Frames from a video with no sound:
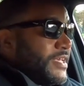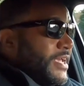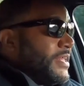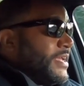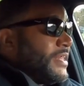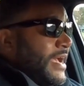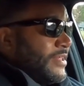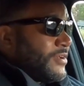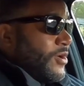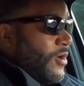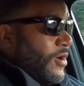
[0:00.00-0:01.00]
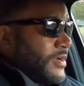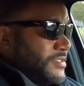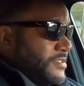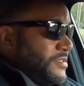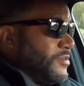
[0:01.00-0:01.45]
getting in and out of the car.
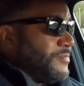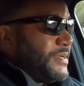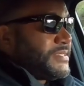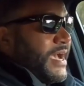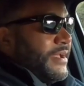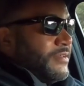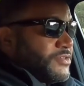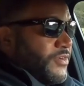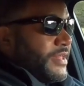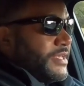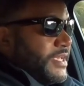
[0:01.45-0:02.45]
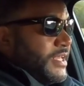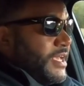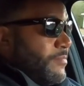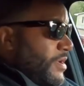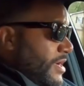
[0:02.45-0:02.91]
It's a little bit tighter trying to get
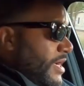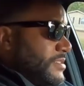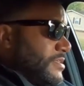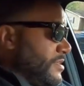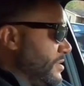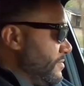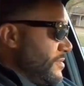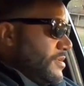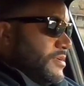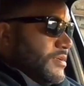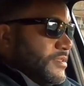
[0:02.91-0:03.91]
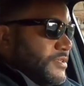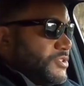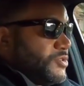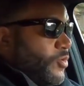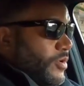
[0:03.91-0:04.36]
in because of the
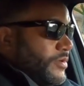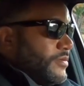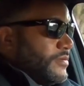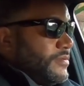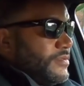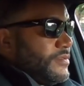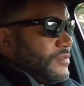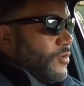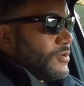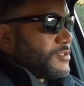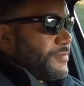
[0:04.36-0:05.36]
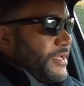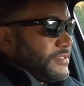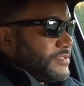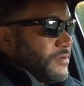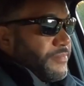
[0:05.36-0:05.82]
shorter door
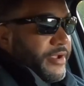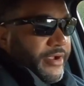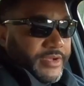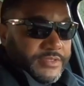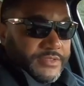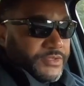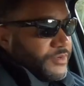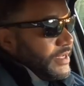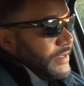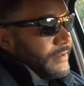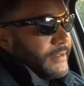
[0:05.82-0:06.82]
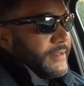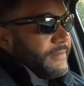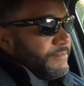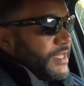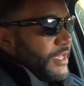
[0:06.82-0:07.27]
space compared to a
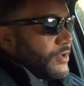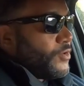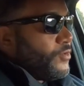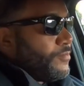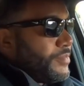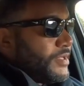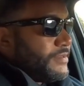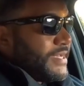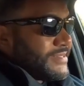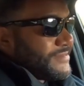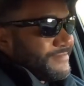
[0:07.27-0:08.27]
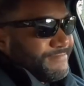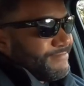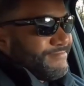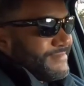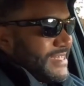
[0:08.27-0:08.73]
coupe. But that's
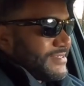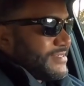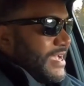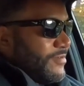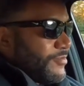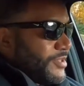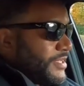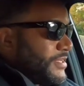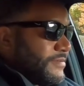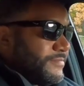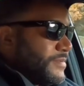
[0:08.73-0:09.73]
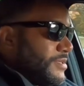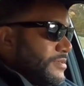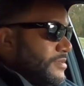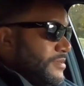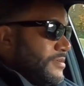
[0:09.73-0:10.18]
not really a
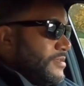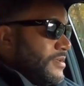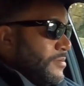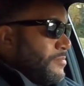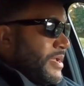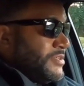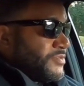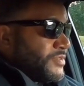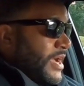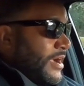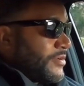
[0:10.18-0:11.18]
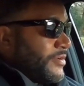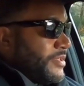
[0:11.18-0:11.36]
major knock or